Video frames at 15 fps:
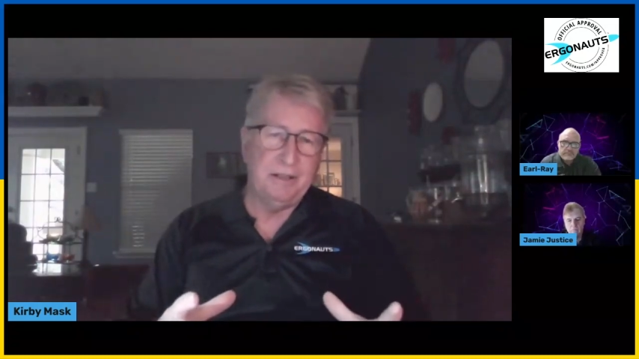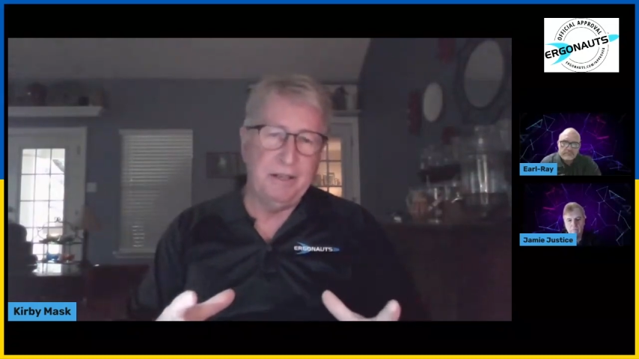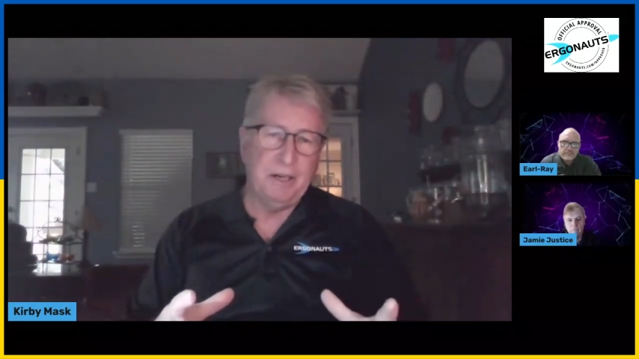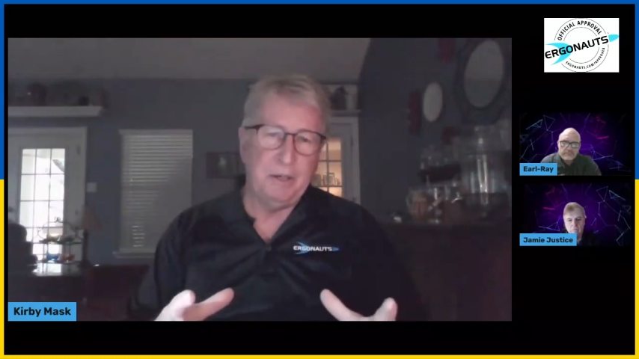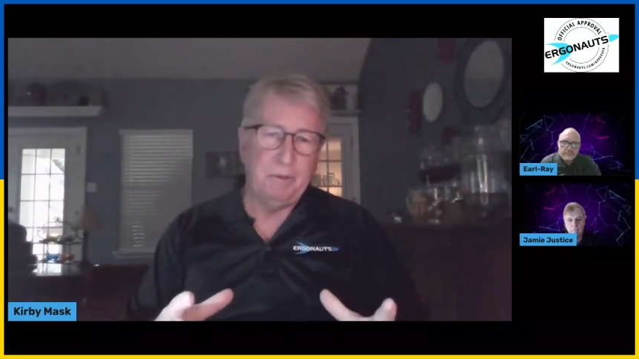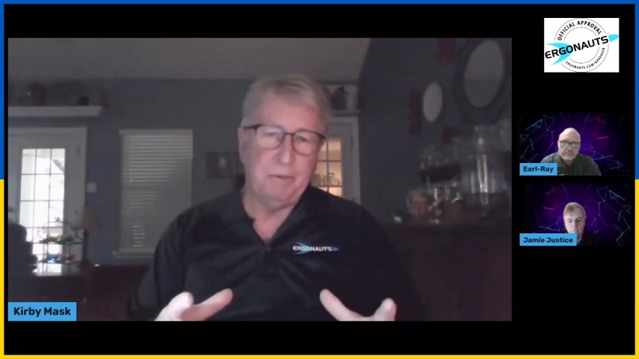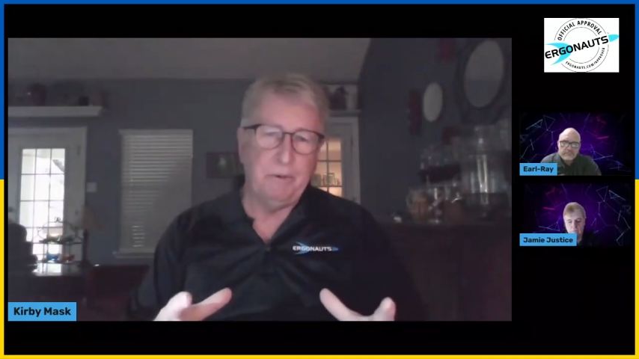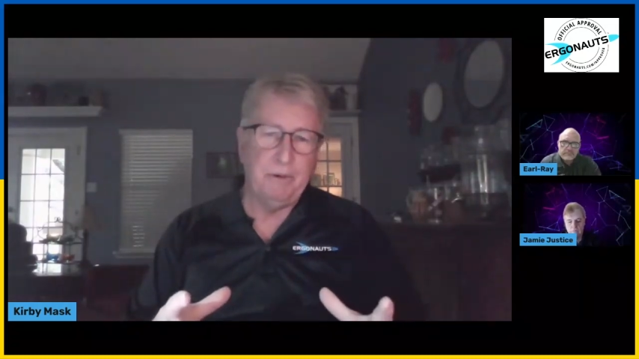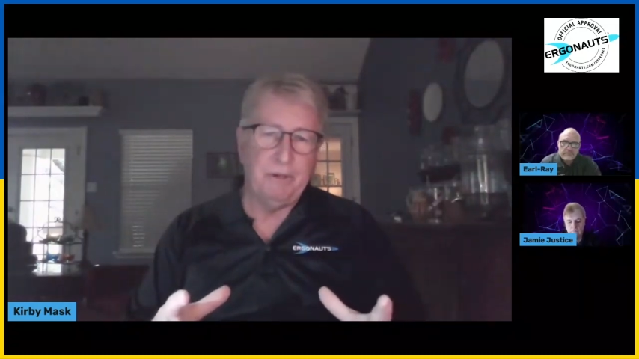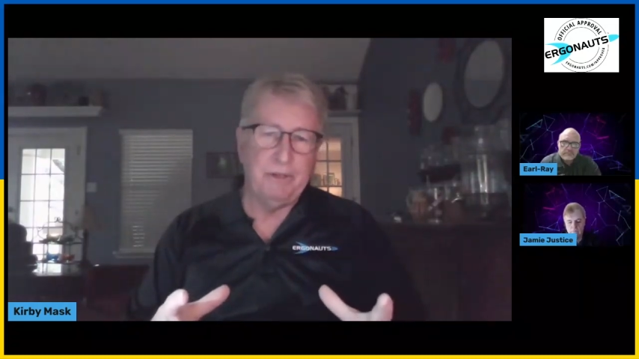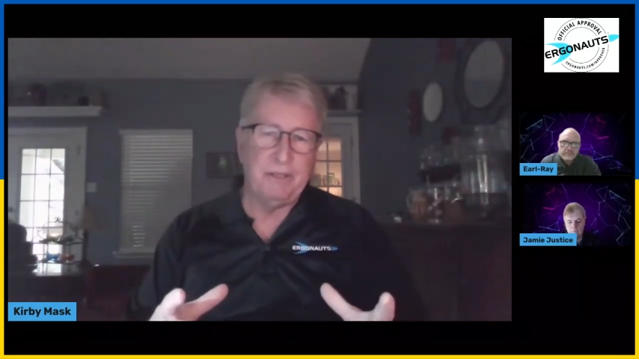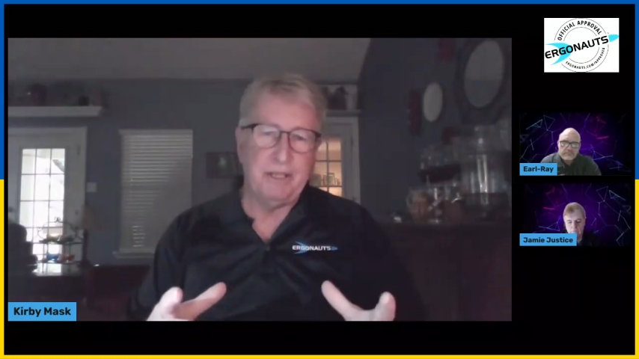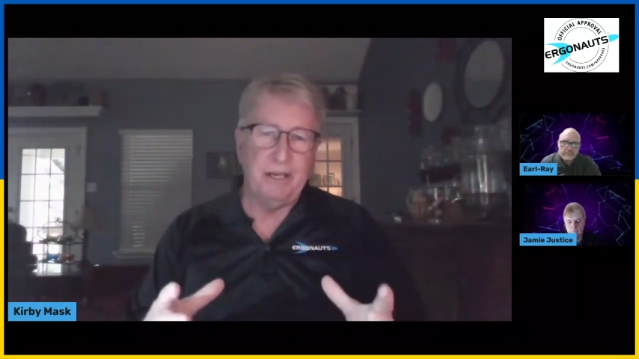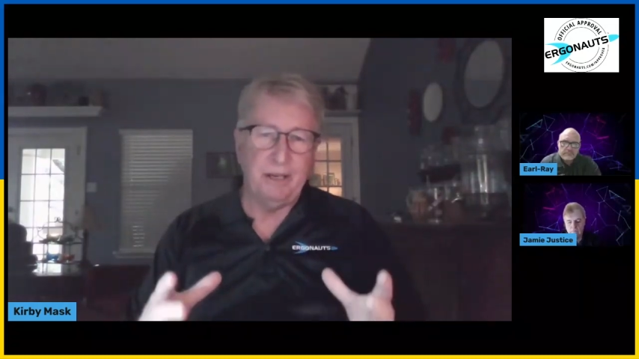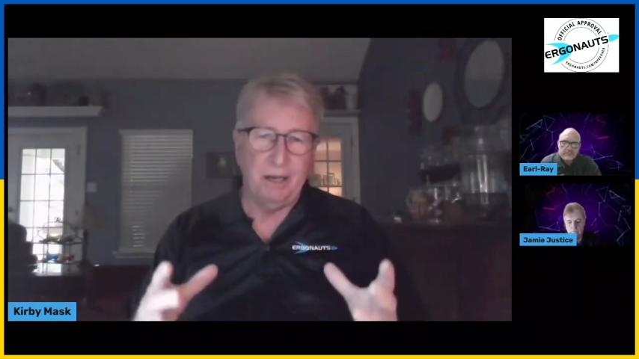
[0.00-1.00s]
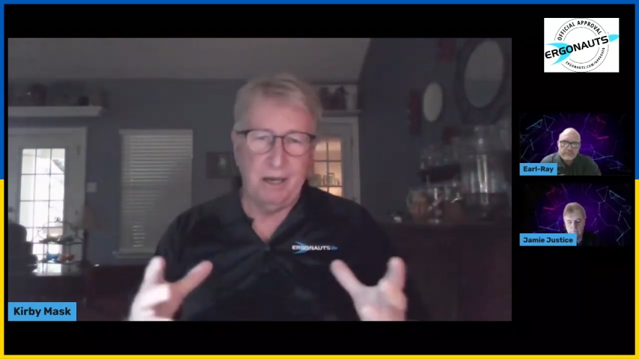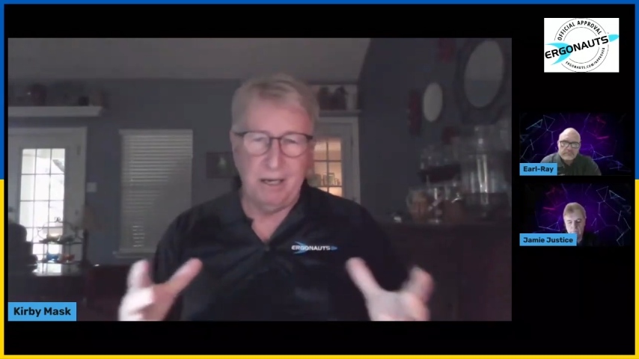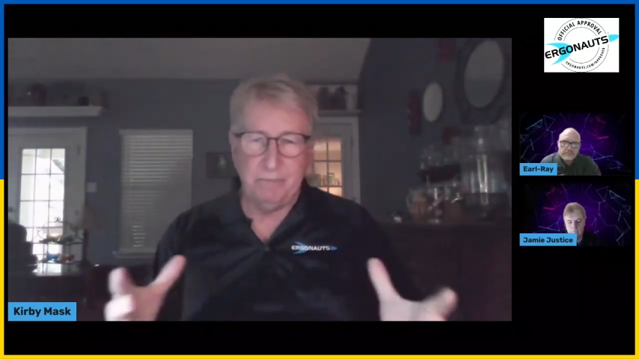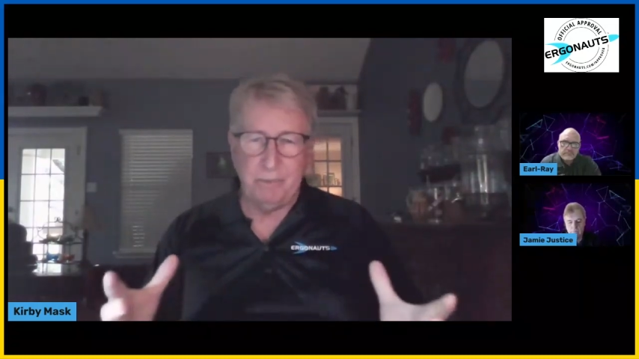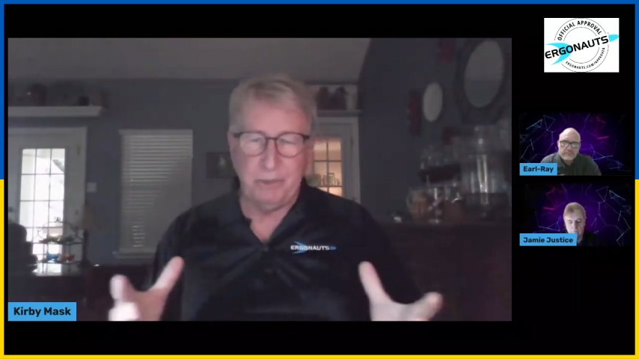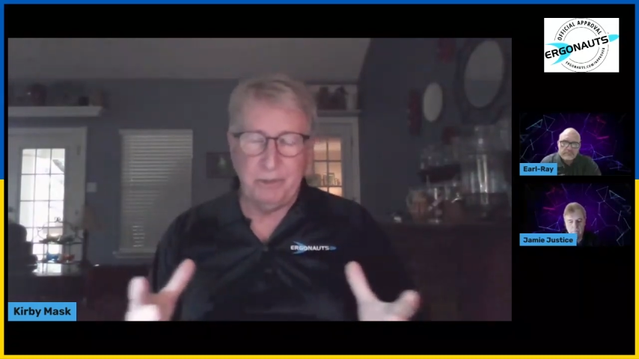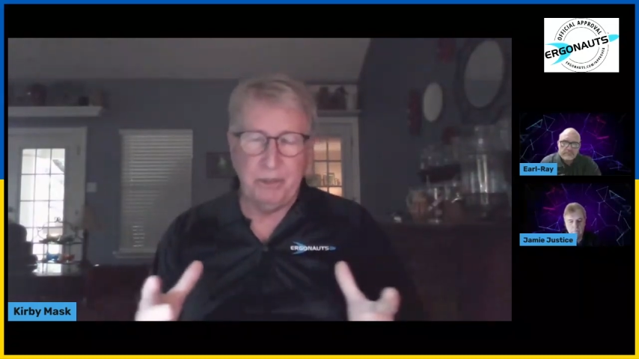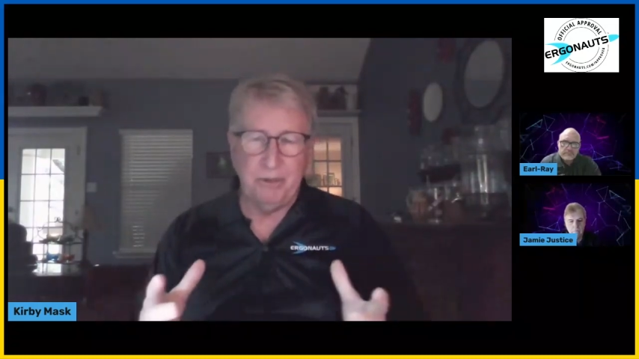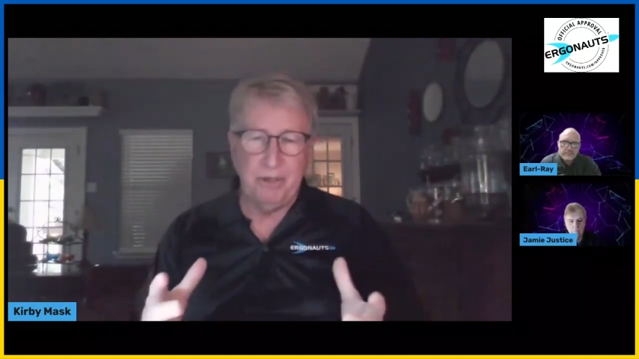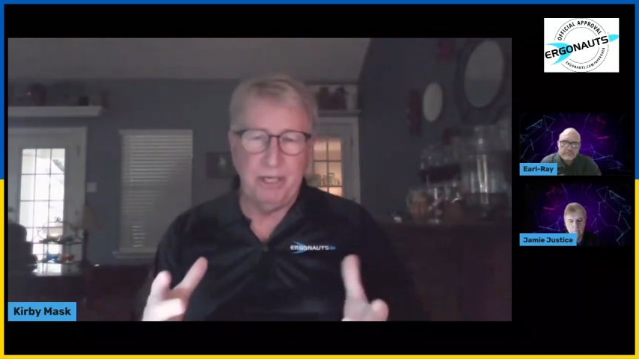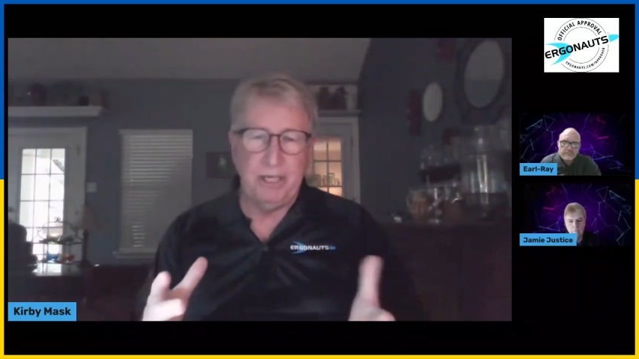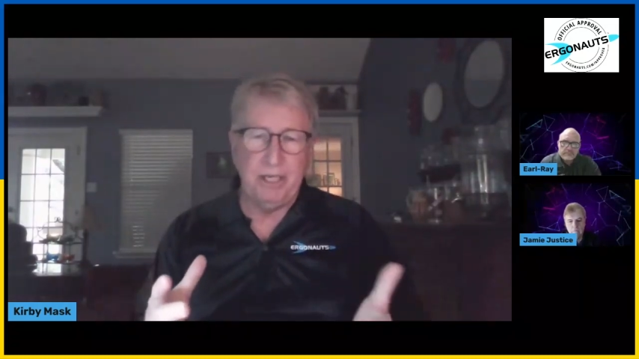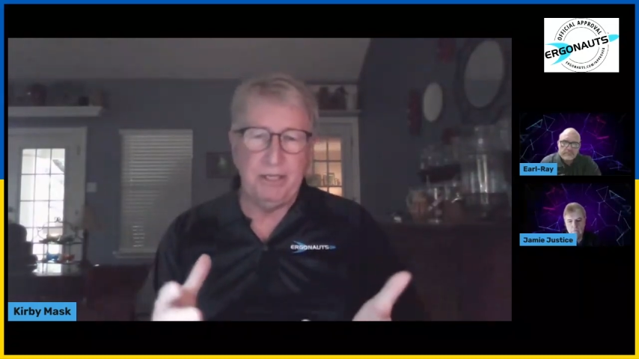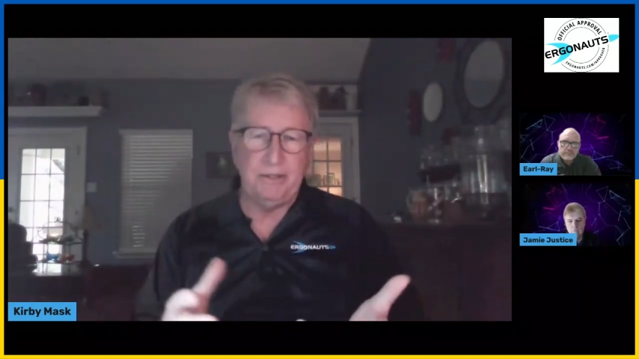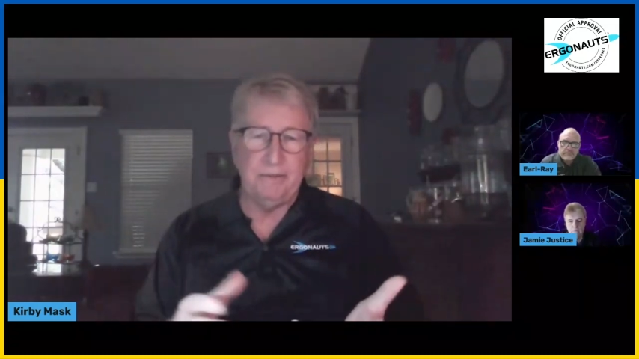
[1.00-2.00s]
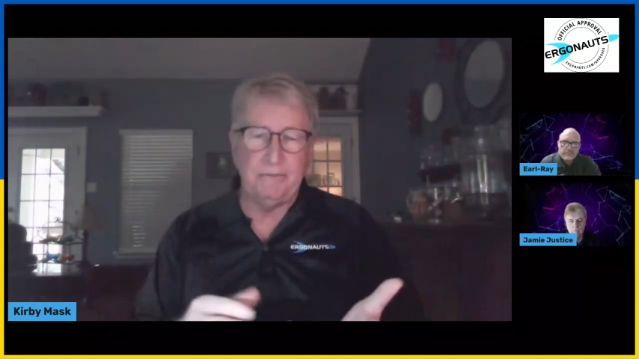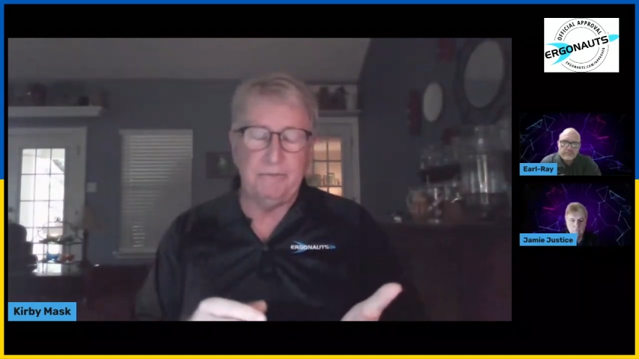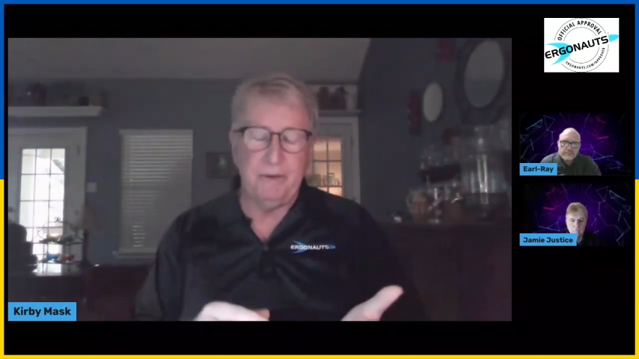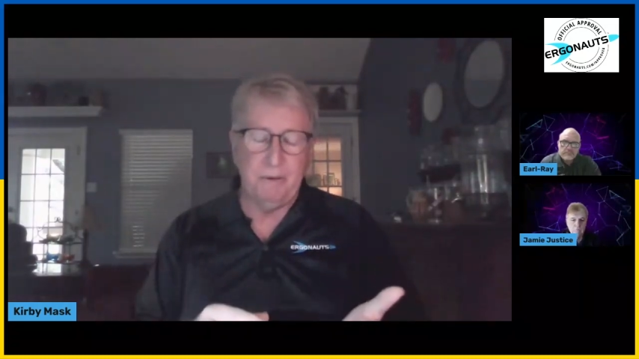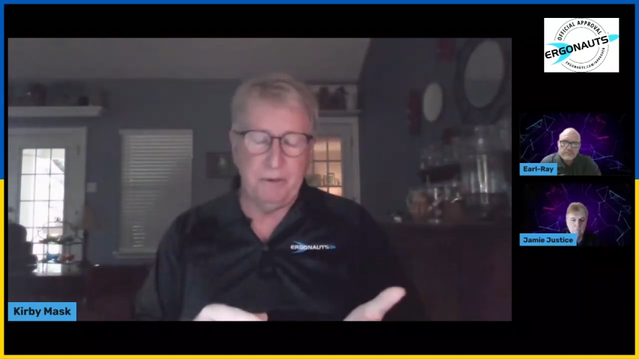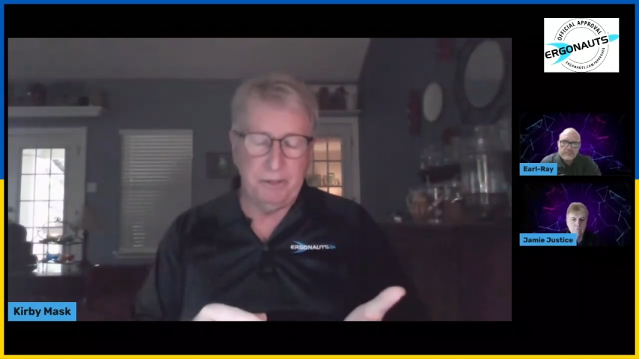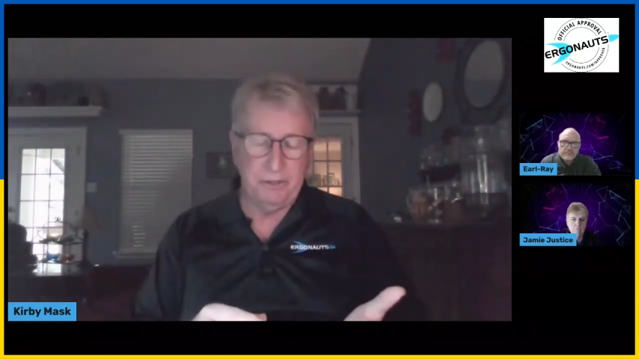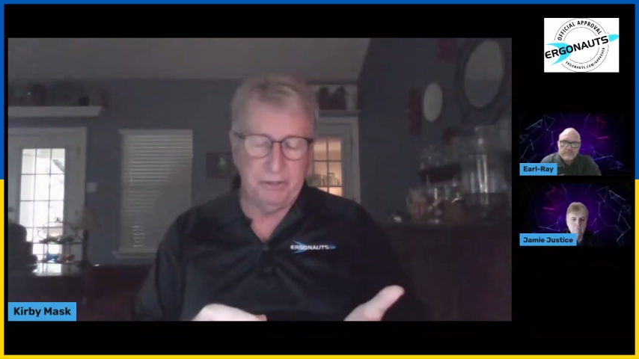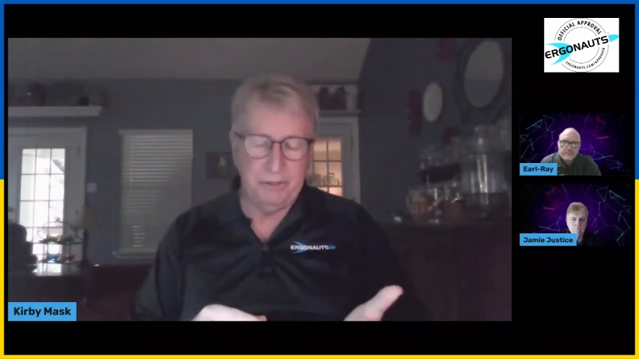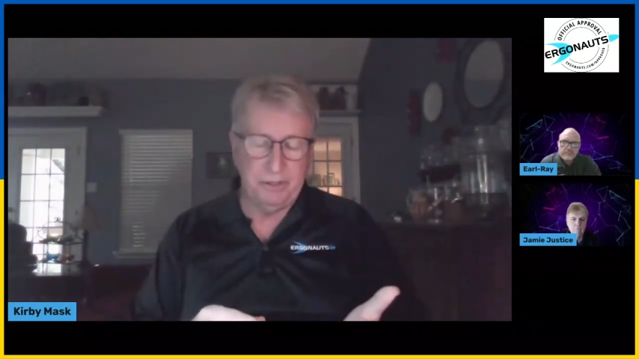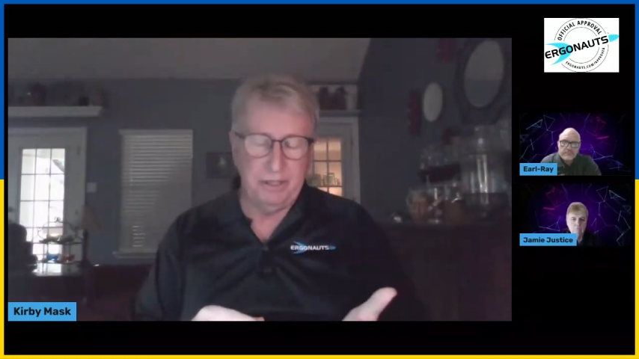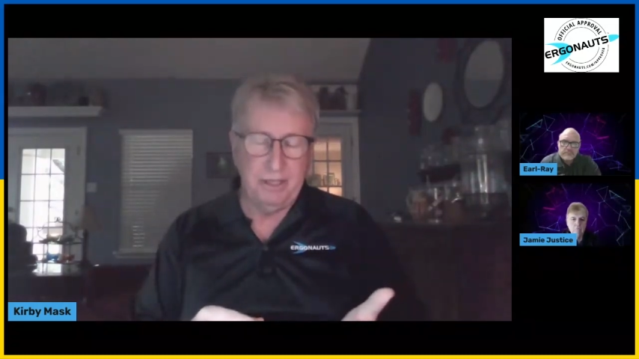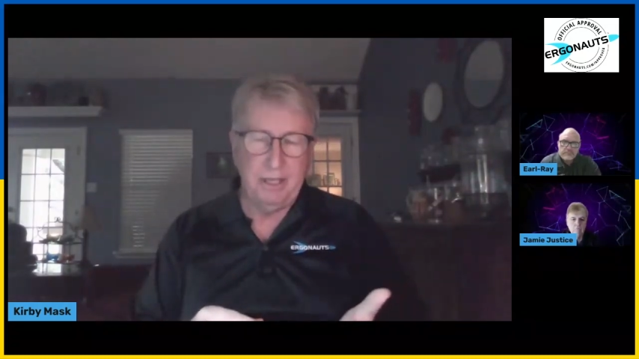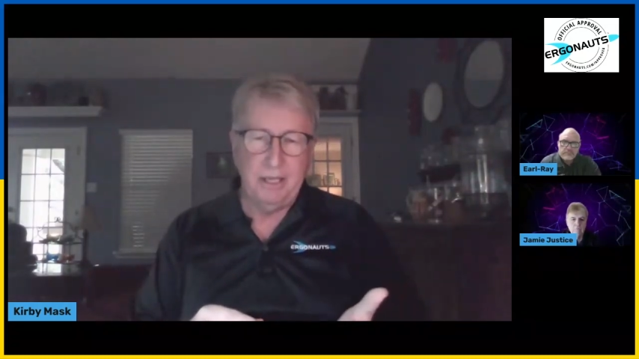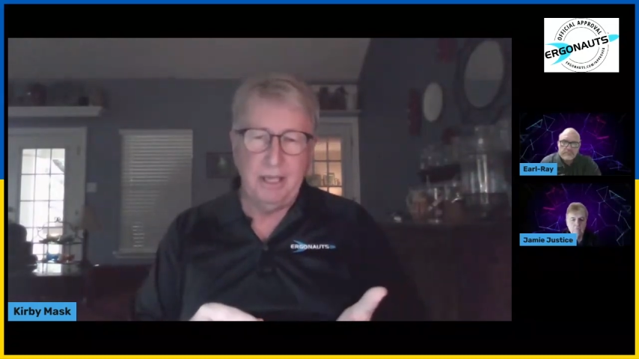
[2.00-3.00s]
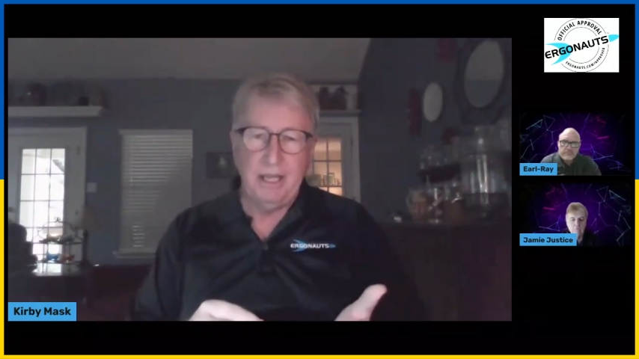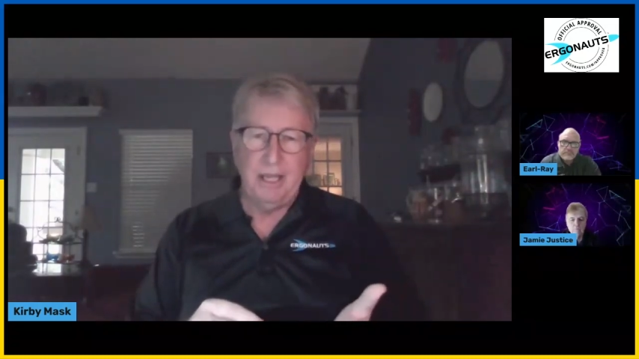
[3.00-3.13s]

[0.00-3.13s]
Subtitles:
there was an opportunity to focus